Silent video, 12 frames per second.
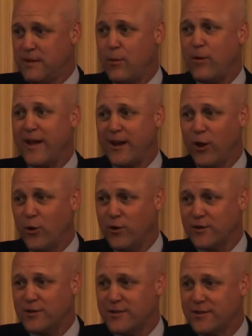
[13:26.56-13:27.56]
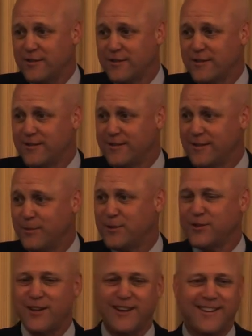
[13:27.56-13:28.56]
Then we had locust. I'm
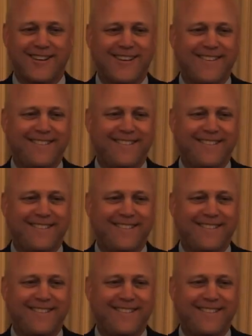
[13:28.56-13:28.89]
just kidding.